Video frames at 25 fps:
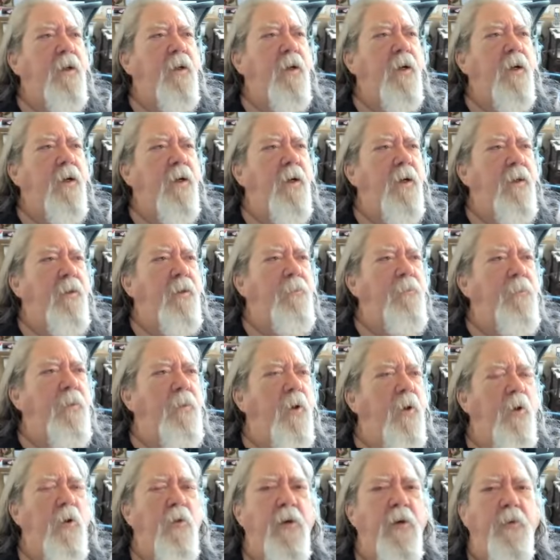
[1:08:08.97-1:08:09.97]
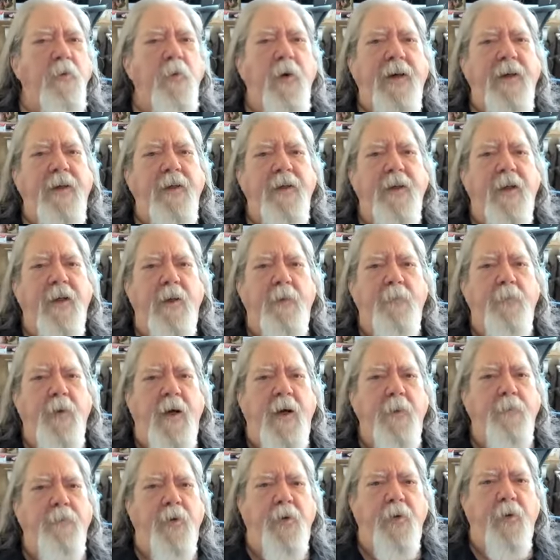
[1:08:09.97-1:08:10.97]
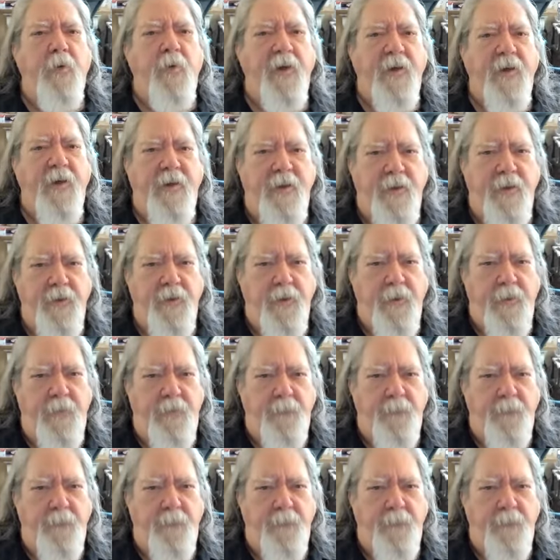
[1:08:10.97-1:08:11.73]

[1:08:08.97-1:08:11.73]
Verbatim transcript: Um, oh, it rained on my parade.